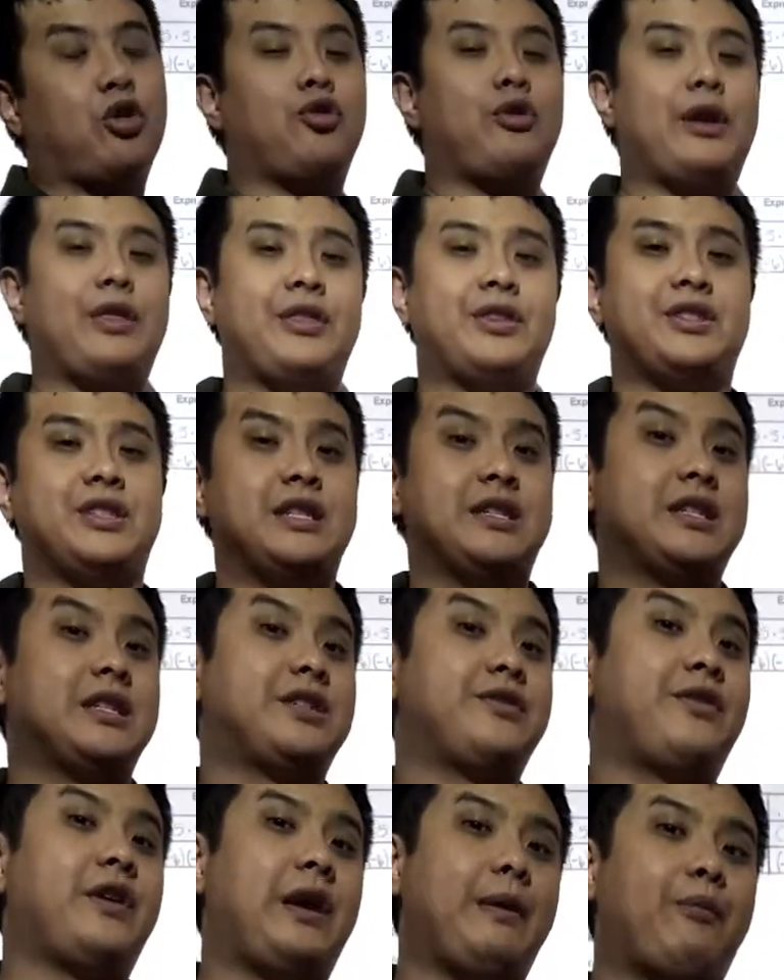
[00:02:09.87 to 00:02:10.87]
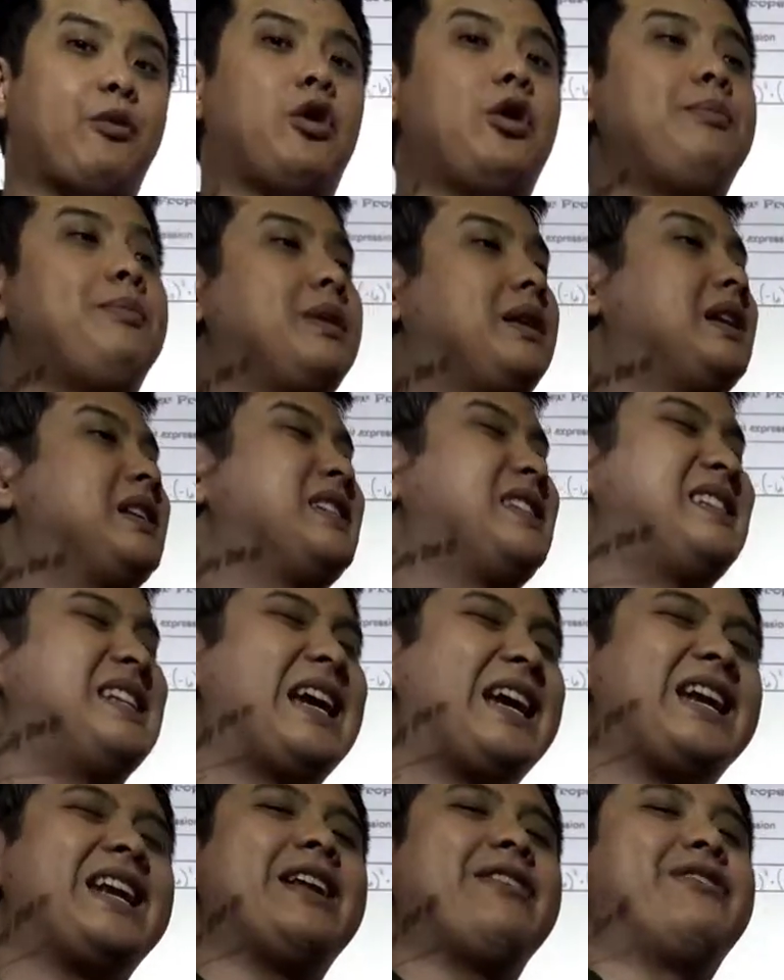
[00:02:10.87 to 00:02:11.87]
parentheses. That's very important because
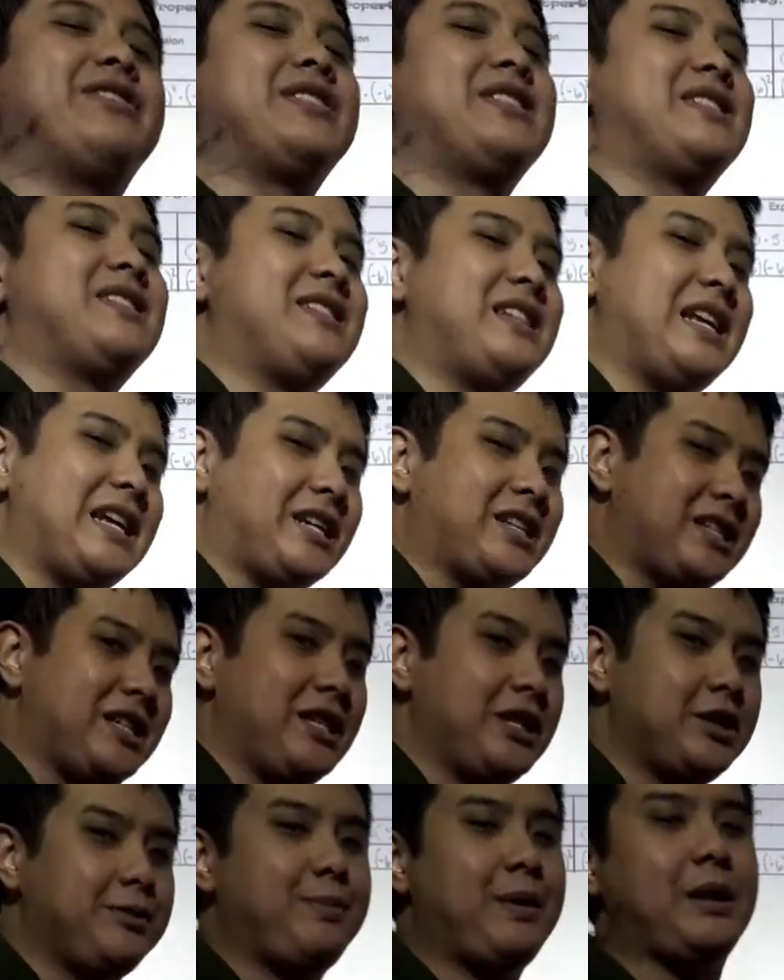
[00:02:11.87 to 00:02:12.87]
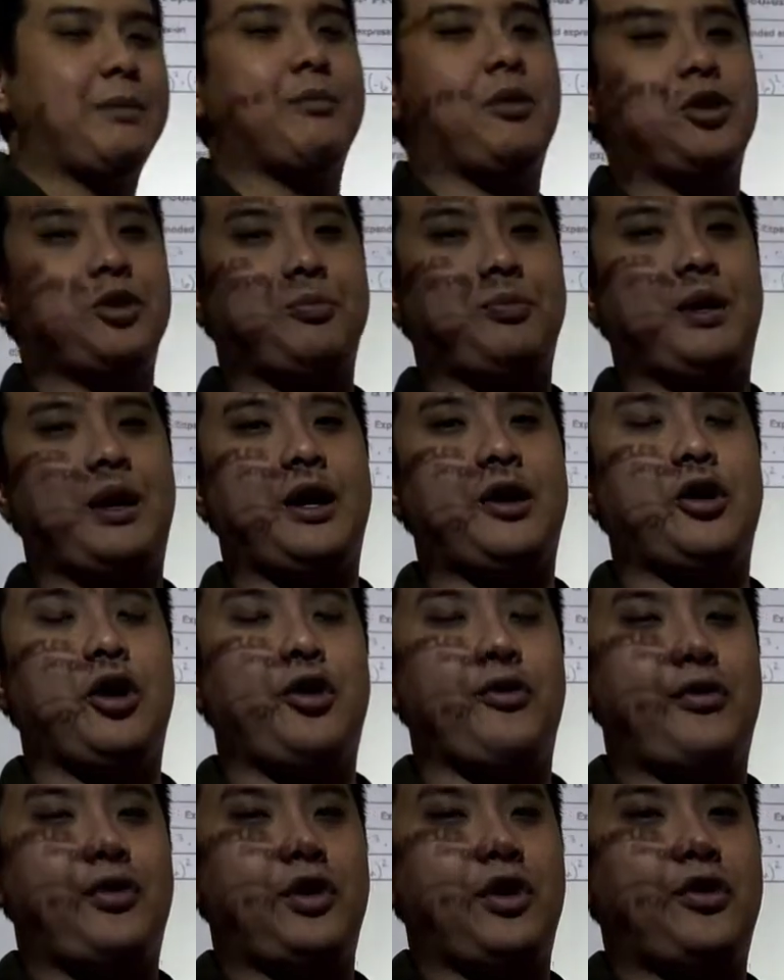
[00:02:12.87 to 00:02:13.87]
negative 6 is being multiplied
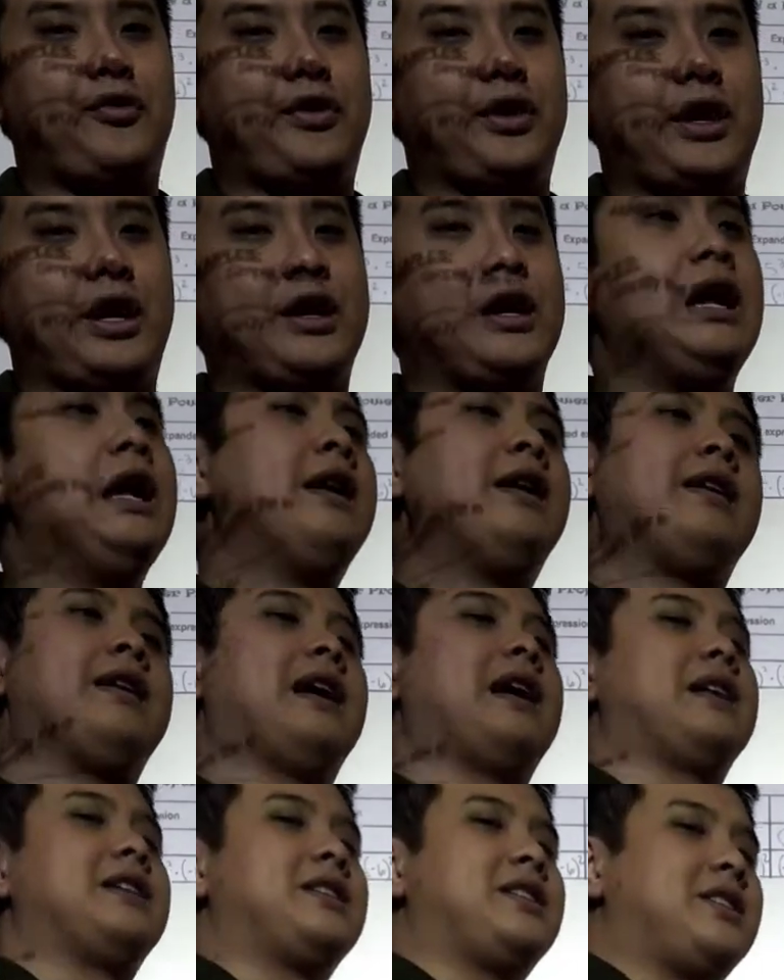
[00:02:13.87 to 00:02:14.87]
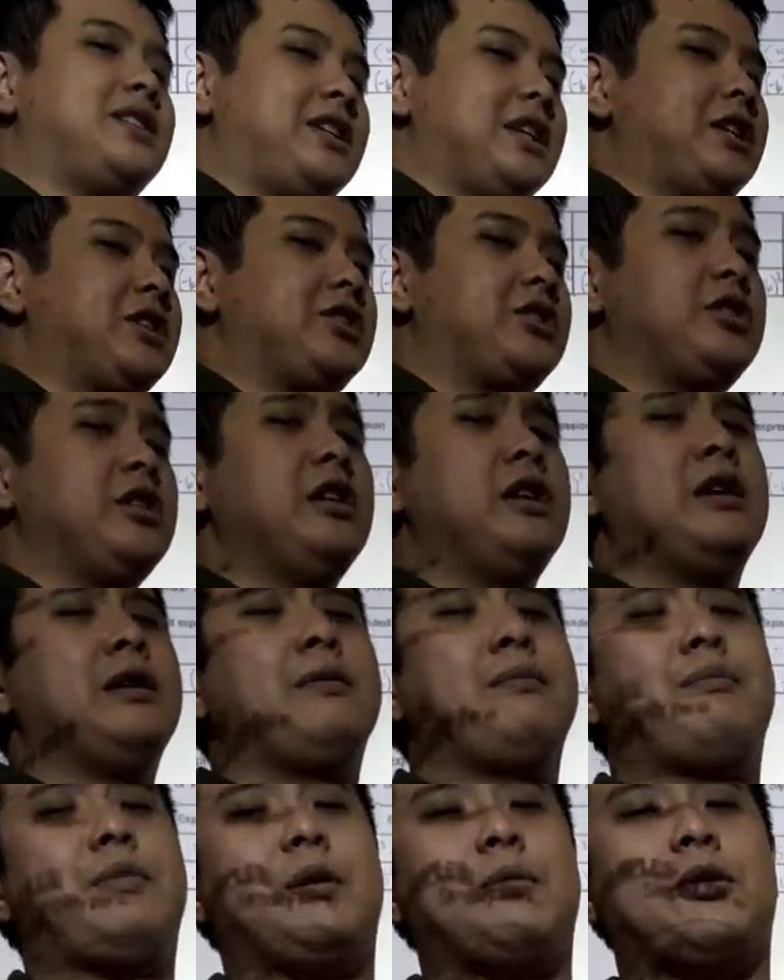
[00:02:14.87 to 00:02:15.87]
over and over again, not 6
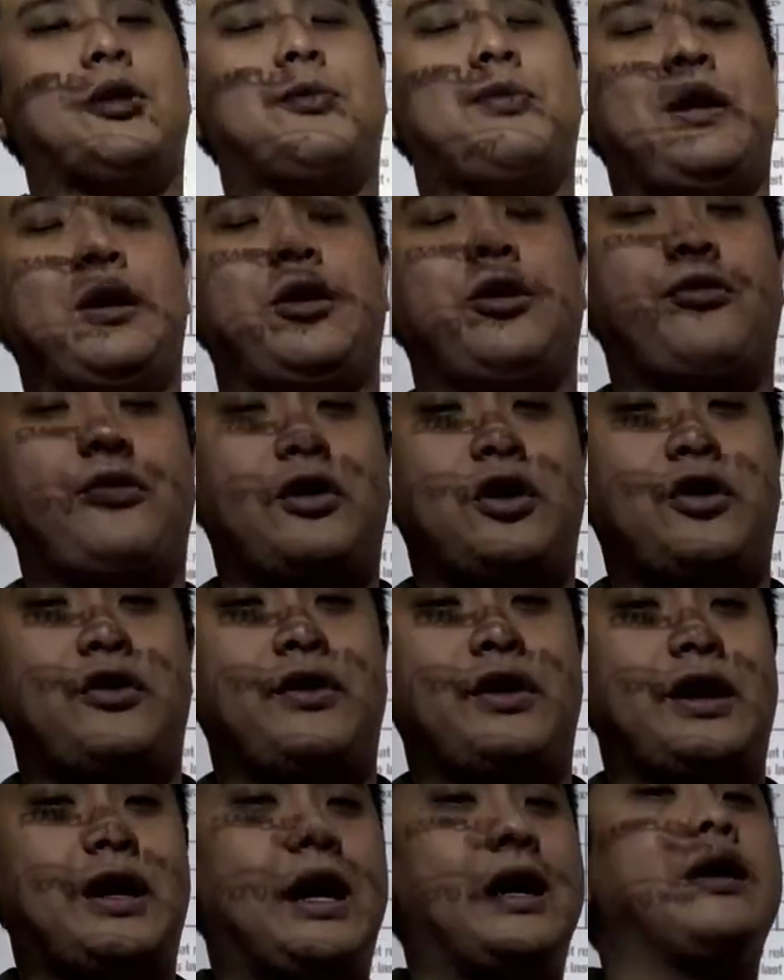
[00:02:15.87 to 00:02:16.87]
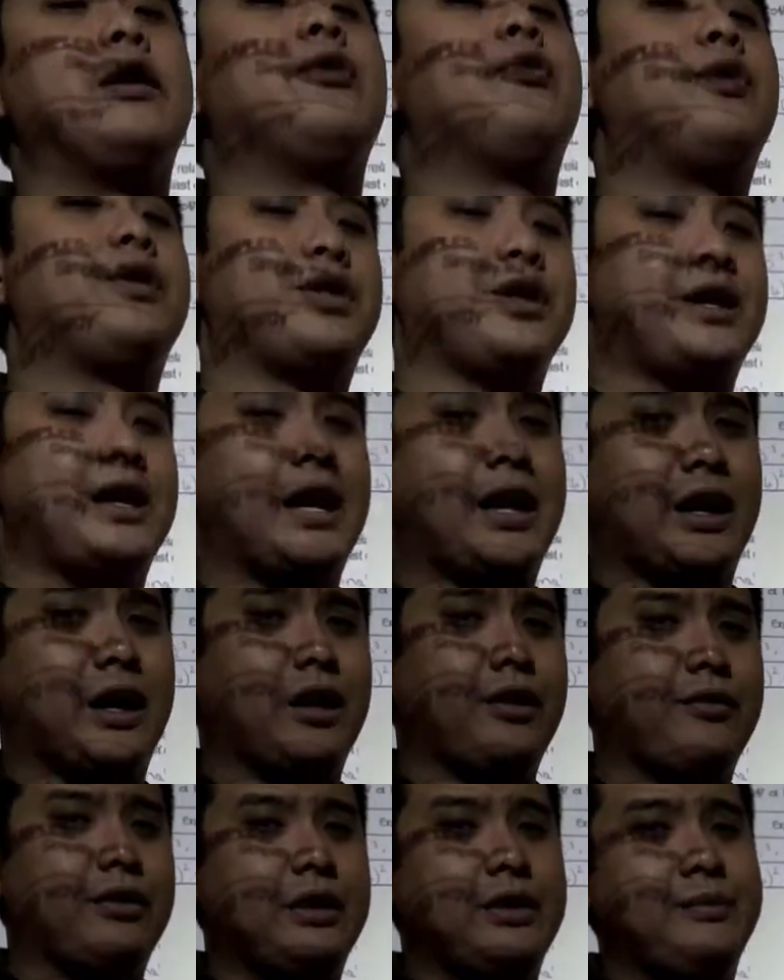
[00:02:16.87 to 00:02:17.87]
being multiplied over and over again with a
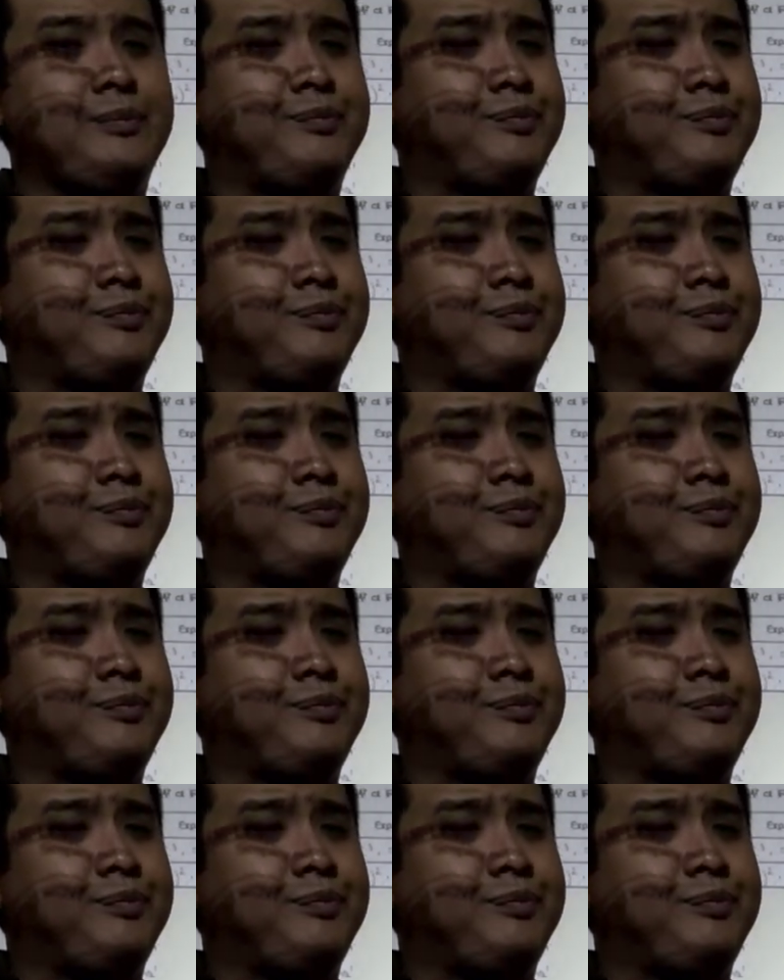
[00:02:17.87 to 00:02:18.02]
negative.